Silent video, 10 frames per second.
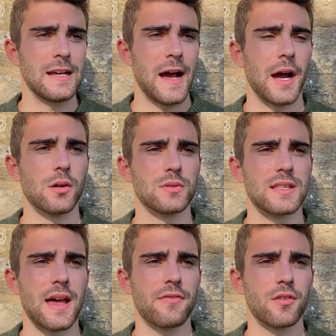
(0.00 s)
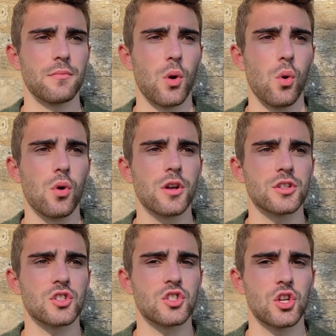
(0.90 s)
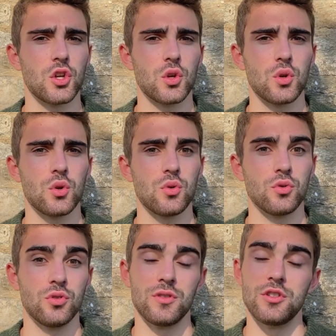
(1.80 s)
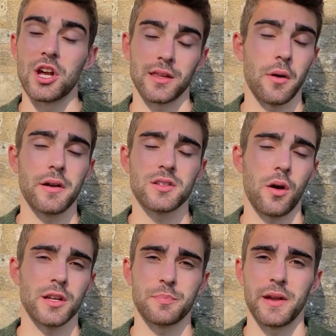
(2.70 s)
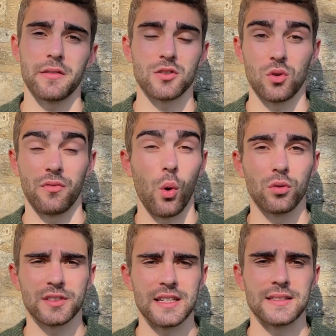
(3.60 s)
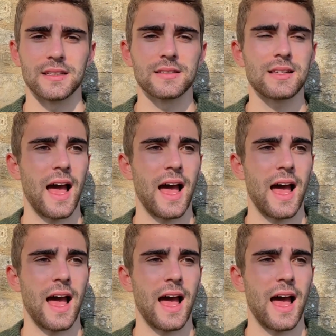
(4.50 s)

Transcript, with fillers: I was there from August to January, so I experienced sort of all seasons,